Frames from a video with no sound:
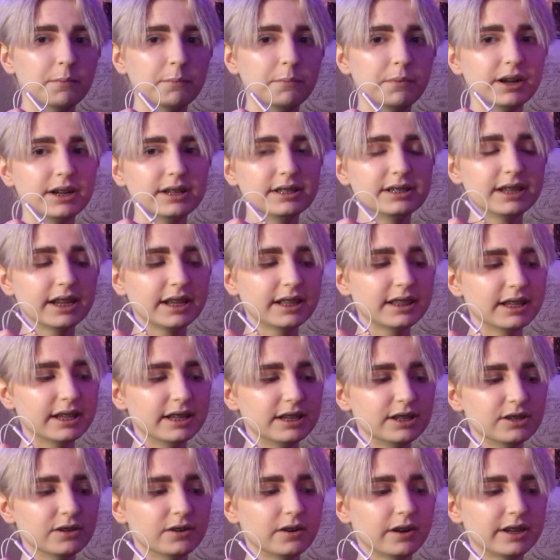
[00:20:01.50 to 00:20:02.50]
but it's like
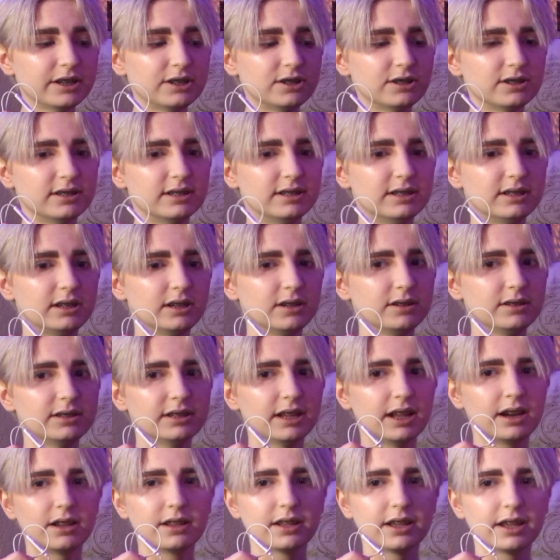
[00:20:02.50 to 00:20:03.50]
the integration is still
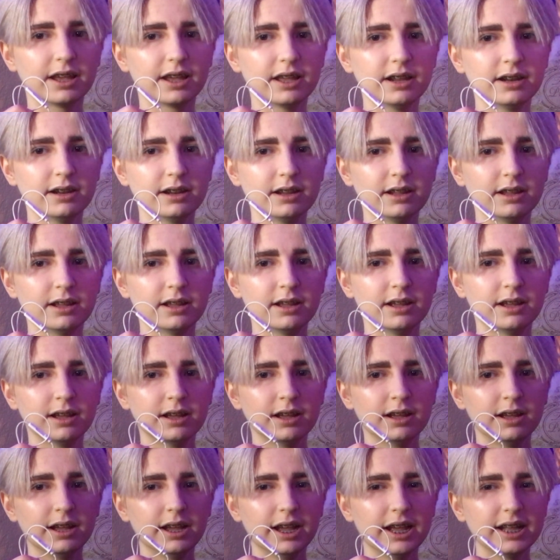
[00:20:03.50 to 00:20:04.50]
settling in.
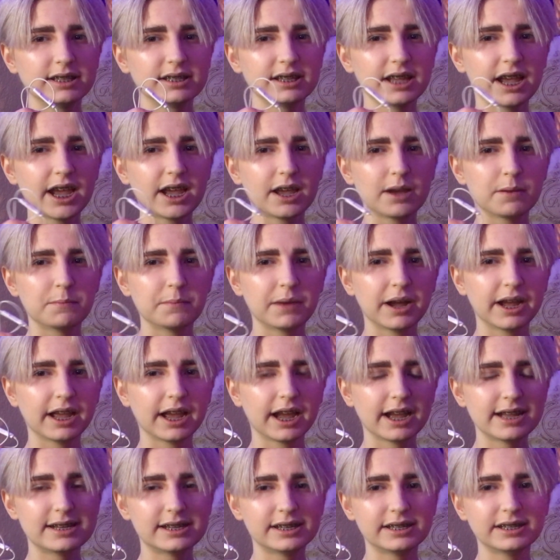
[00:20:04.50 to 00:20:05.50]
It's like
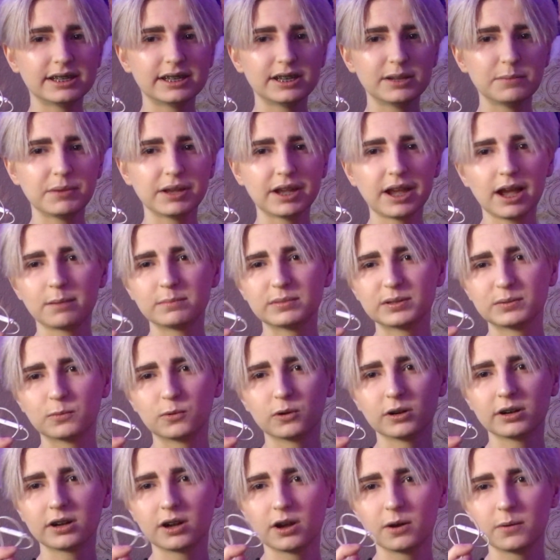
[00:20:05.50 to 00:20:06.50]
my identity becomes
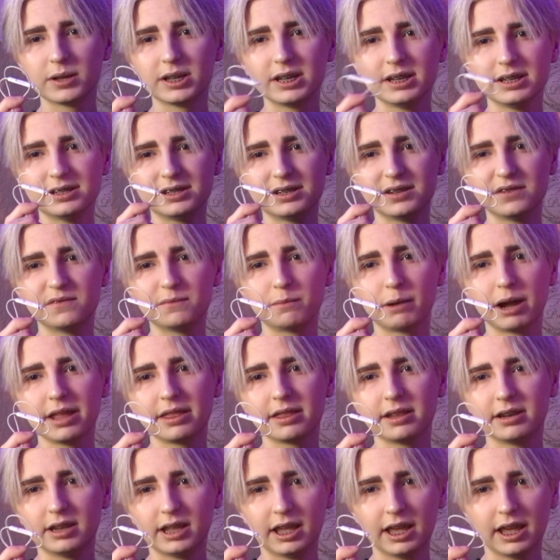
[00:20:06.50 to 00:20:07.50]
more cohesive
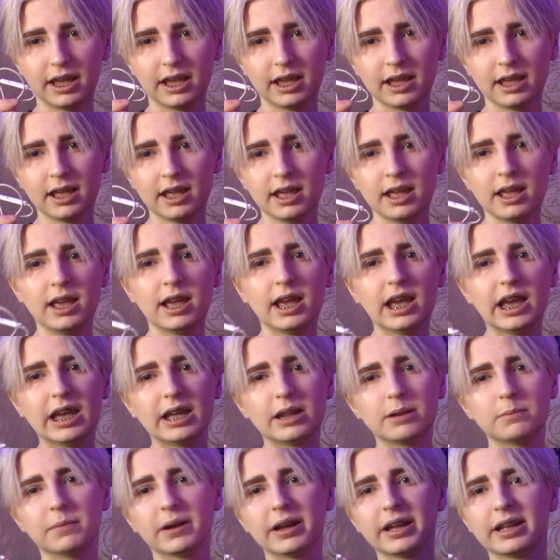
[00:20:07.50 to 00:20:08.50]
by the day
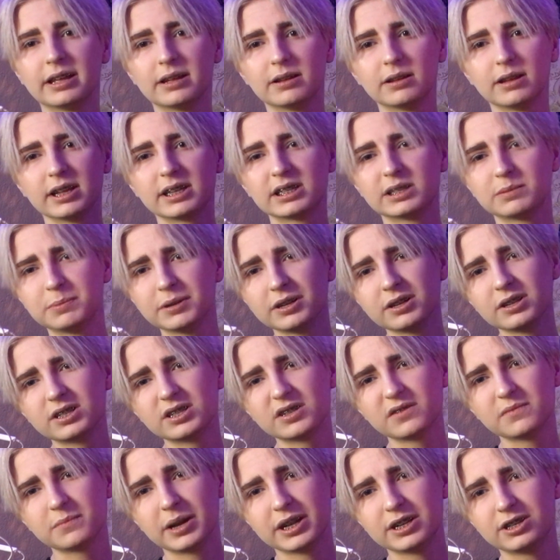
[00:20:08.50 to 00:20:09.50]
and my
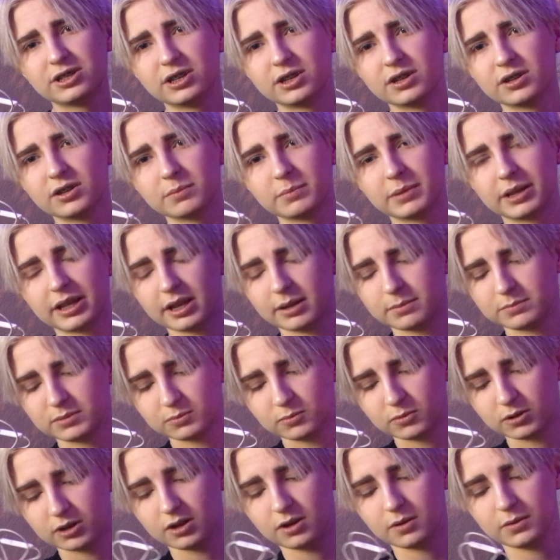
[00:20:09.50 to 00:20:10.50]
experience of my gender
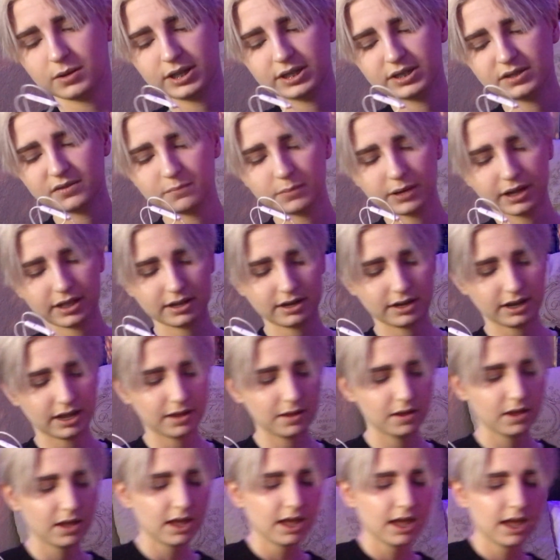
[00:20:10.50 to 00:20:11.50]
becomes more cohesive by the
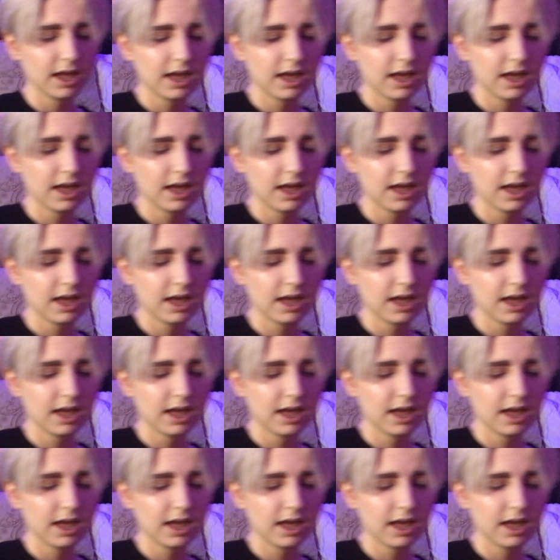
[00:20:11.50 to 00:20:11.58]
day.